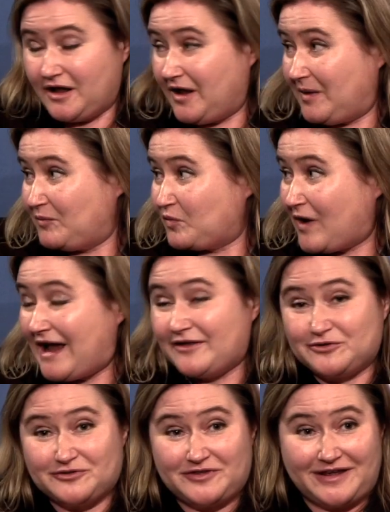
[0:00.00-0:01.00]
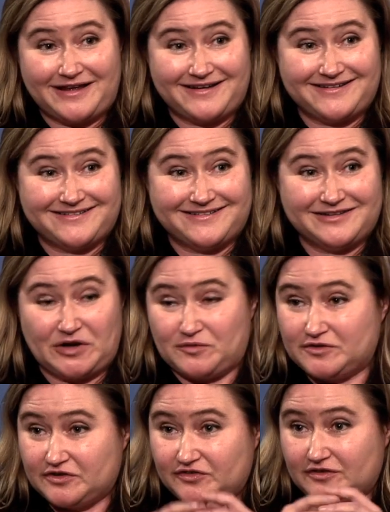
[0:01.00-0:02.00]
um, rather than you know
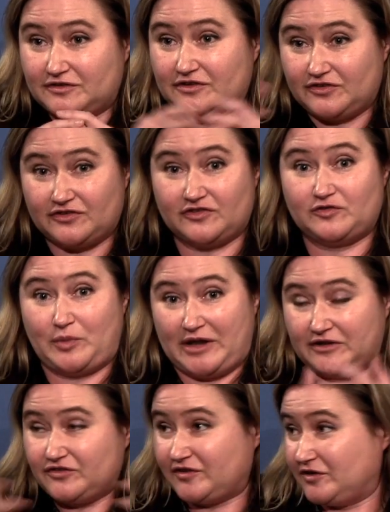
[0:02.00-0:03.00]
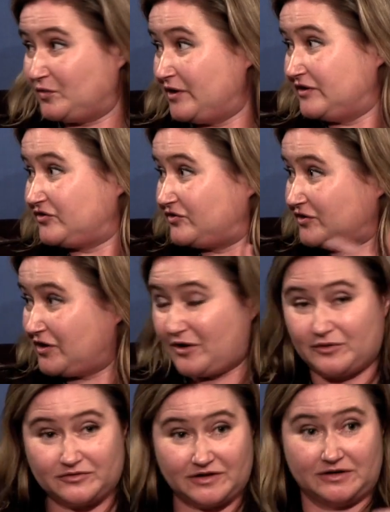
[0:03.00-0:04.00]
this this is a space in which you
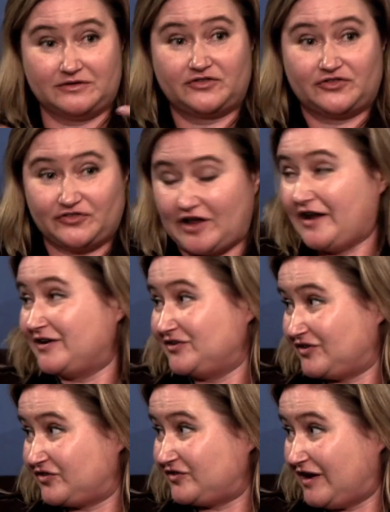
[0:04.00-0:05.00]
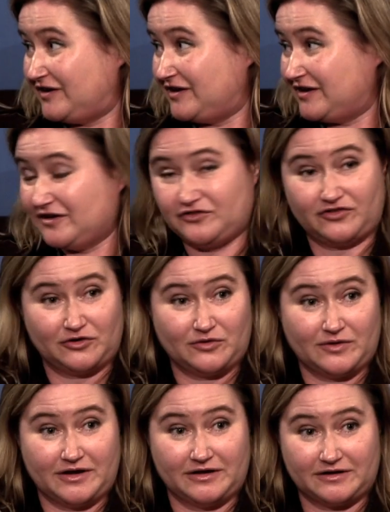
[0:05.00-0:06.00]
know that society is extending
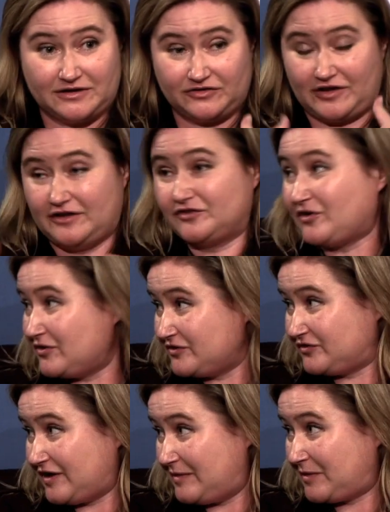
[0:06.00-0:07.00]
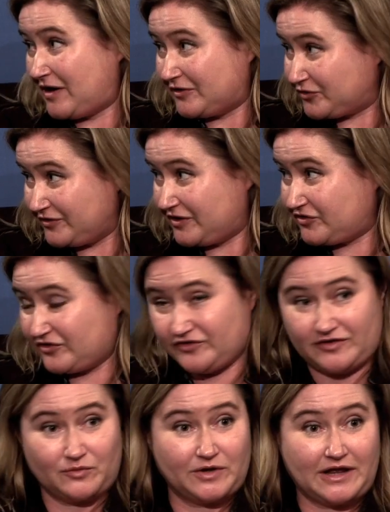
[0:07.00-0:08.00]
into and it contains all the same contradictions
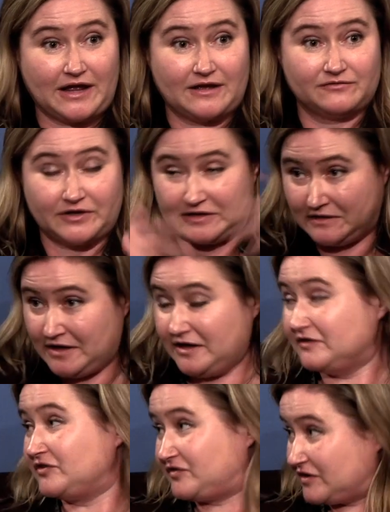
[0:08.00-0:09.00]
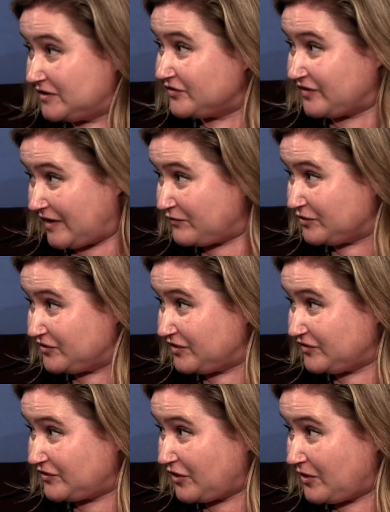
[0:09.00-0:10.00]
that we have like in the city of San
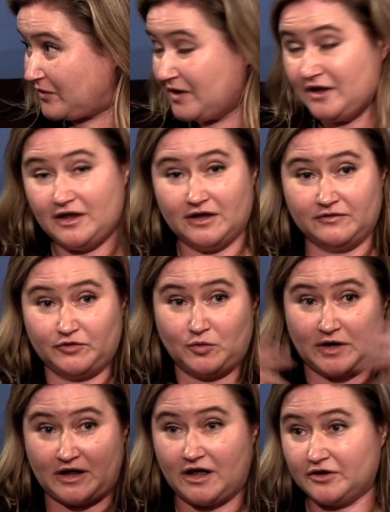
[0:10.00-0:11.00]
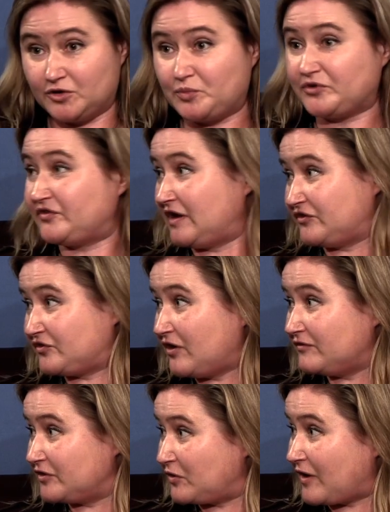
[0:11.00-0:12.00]
Francisco and if you want 100%
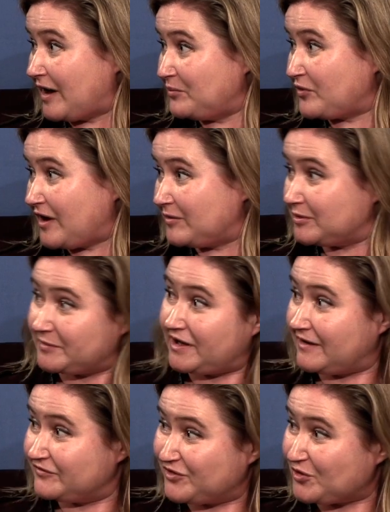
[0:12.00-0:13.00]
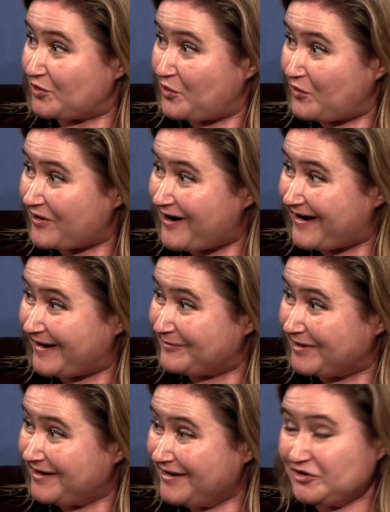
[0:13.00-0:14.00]
solve the crime problem and have zero crime
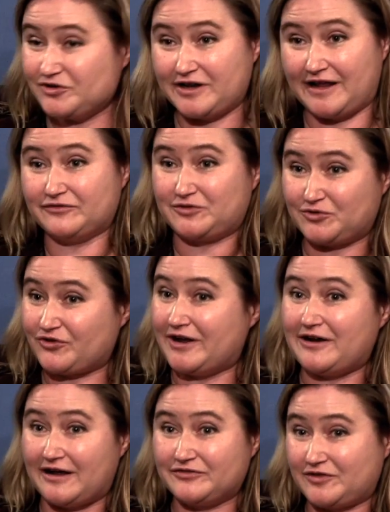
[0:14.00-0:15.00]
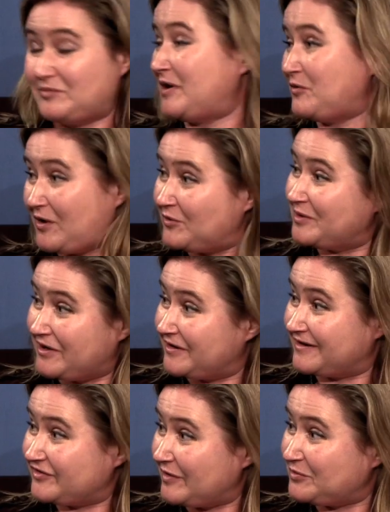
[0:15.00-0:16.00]
you're going to have some trade-offs that may well be
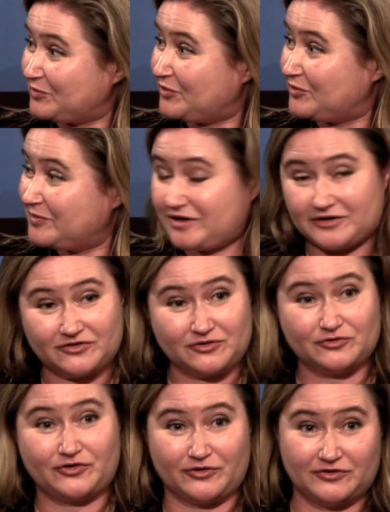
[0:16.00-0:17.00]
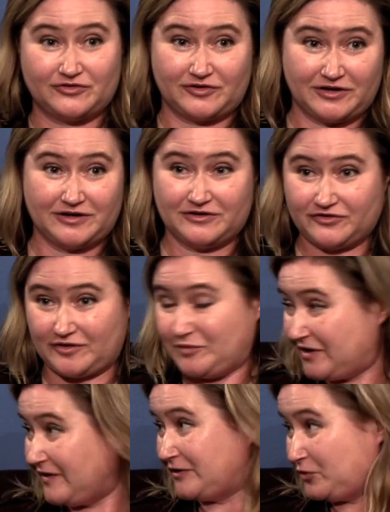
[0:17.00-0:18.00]
unacceptable because you'll turn the city into
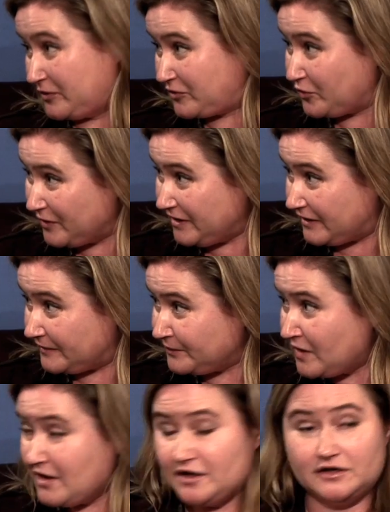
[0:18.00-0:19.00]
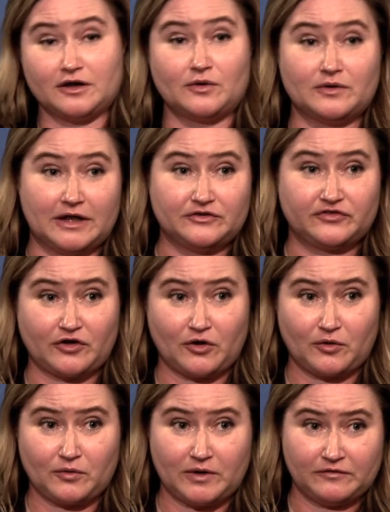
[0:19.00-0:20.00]
something like North Korea you know and
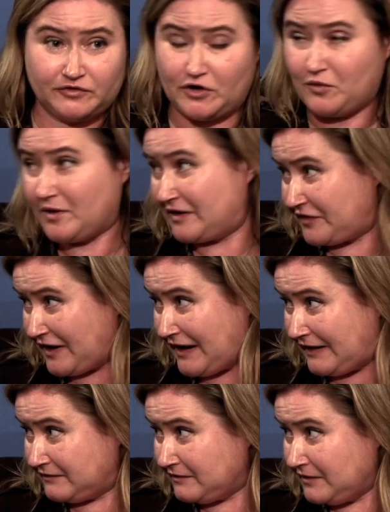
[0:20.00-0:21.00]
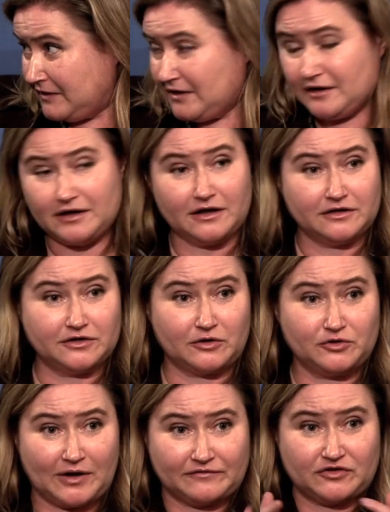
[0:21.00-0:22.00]
so if you don't want that it, eh, you know
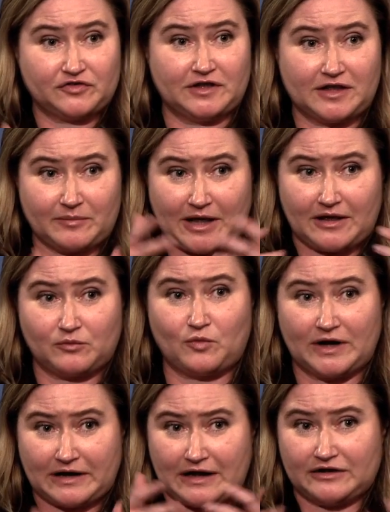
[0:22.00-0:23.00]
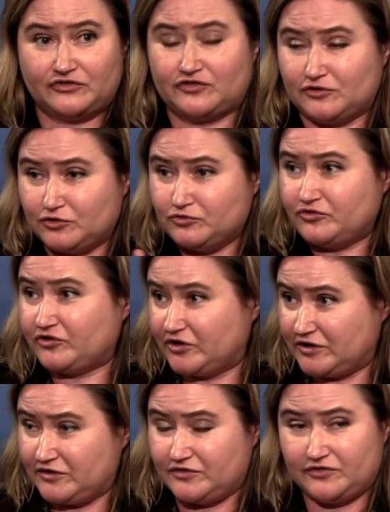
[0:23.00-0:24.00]
you have to think about what kind of
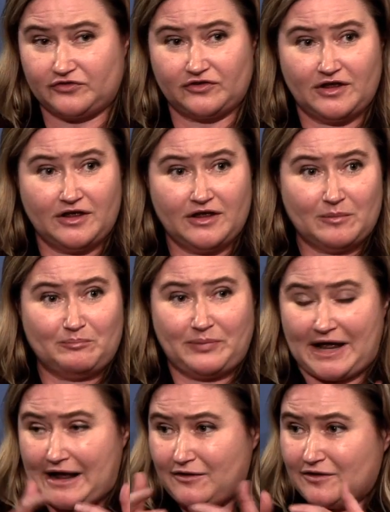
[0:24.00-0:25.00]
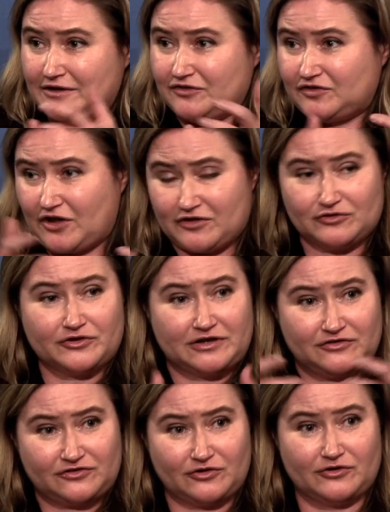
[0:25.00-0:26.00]
solutions balance other
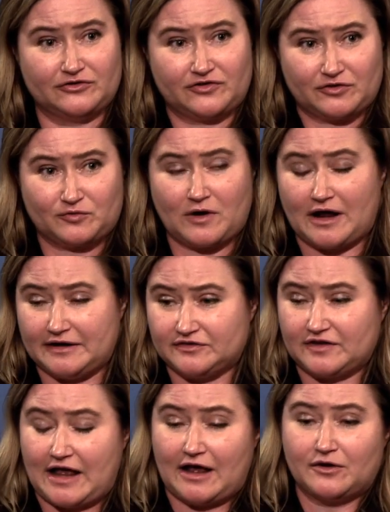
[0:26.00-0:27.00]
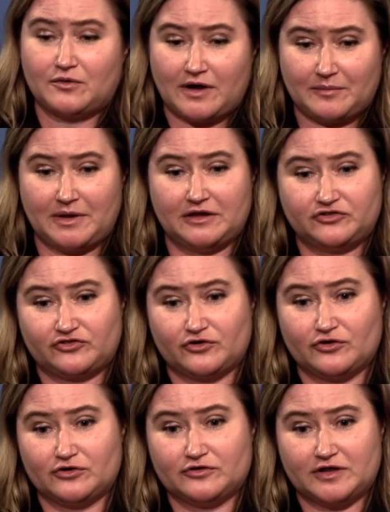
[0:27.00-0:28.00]
concerns and rights? How do I make
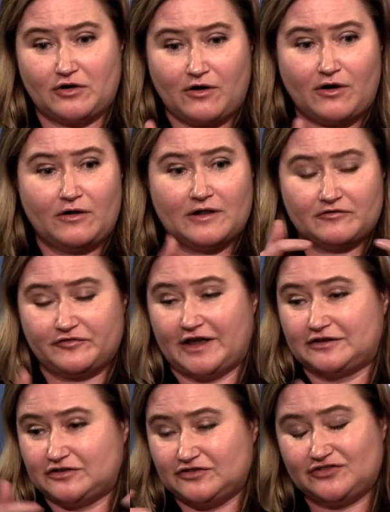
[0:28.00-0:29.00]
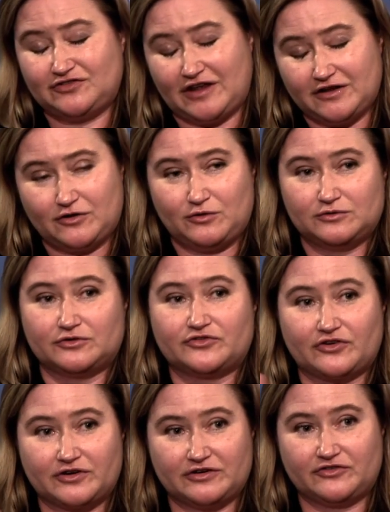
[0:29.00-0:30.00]
sure that all affected stakeholders
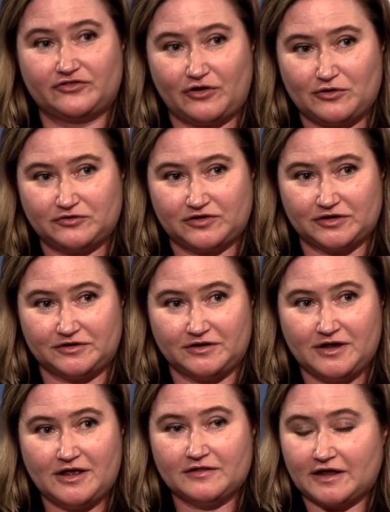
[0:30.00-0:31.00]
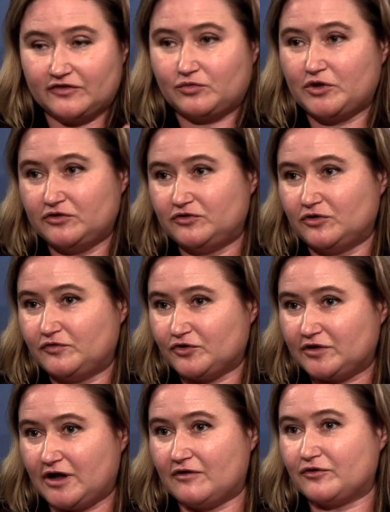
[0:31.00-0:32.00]
are consulted? That's what you do if you're
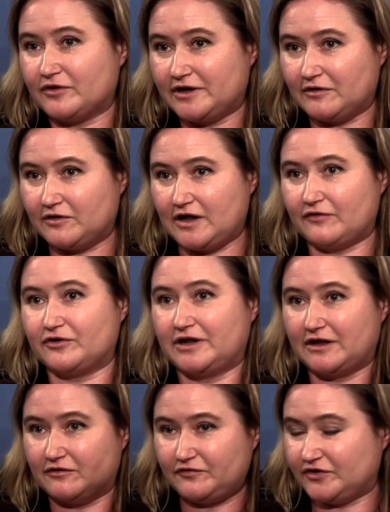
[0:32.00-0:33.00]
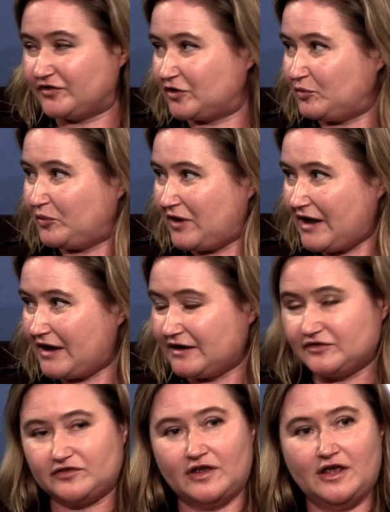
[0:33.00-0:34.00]
governing, governing a physical
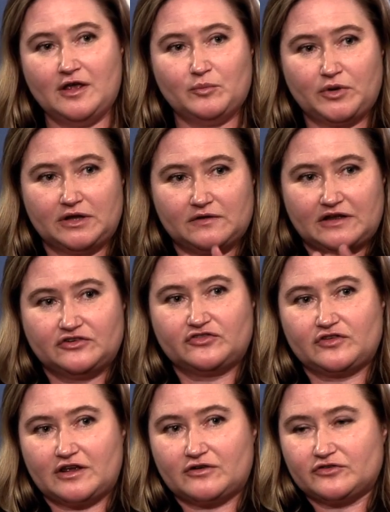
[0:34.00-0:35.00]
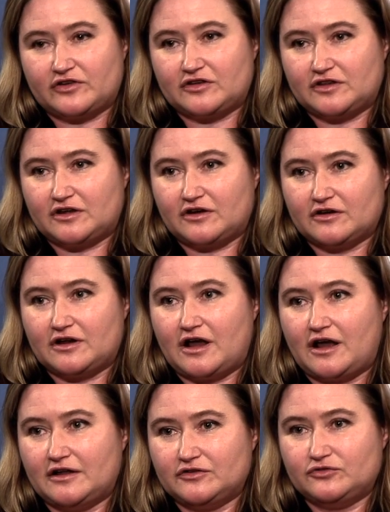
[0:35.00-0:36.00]
place. But legislators, I think, are
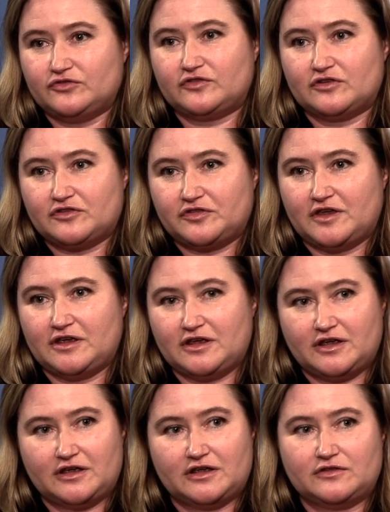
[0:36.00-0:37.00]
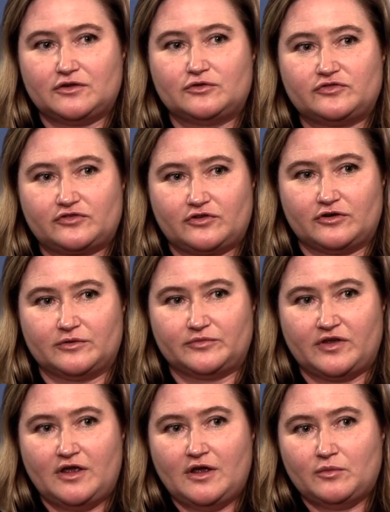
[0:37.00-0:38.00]
not used to thinking in those terms
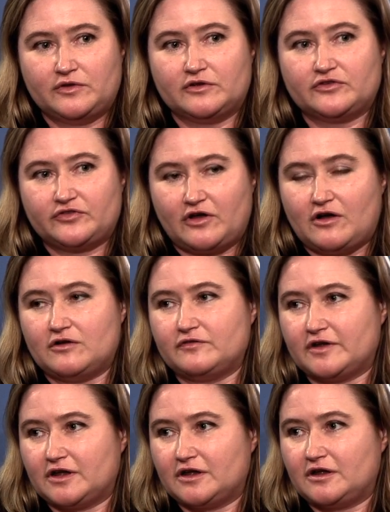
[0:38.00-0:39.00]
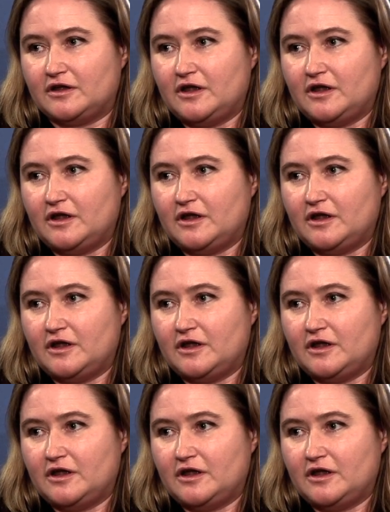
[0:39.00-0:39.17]
when they're solving